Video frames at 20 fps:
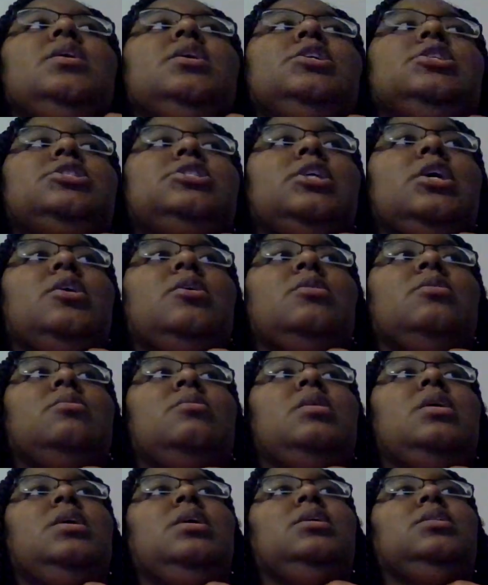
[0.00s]
So
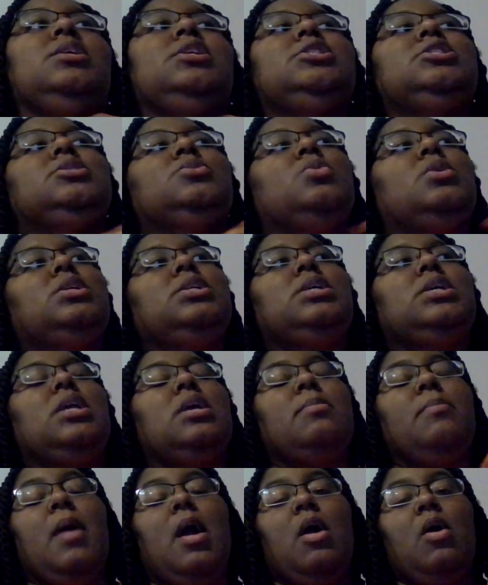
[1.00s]
they just wanted to
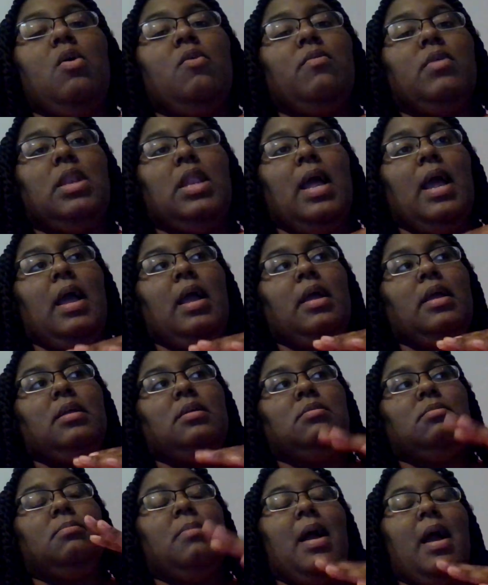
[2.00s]
get my
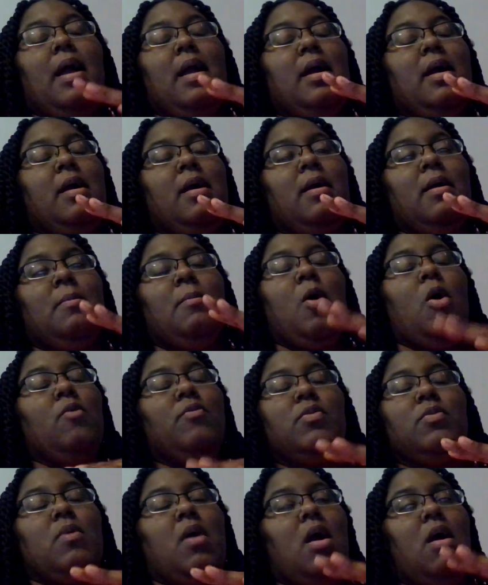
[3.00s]
overline, my um,
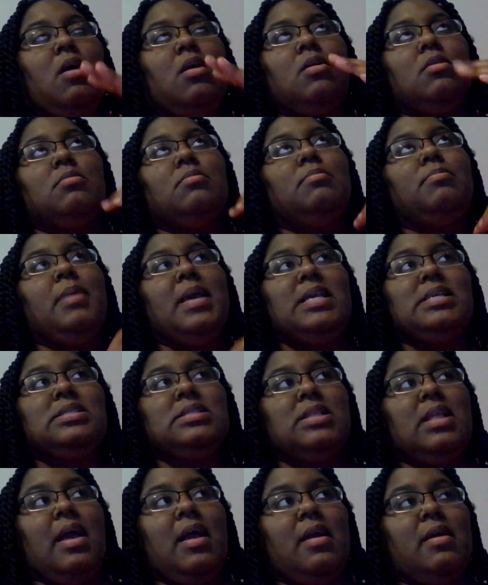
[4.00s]
overall
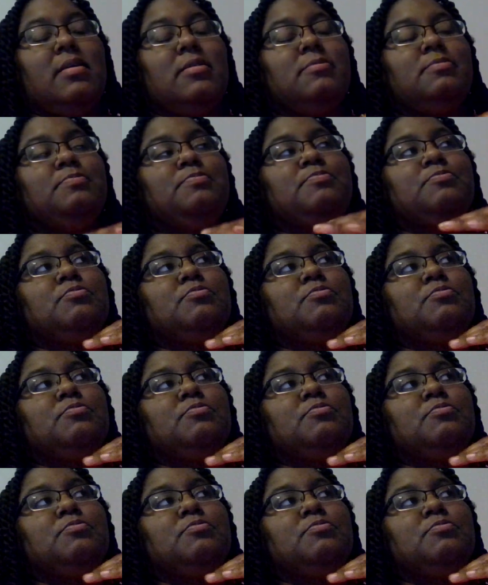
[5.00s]
baseline,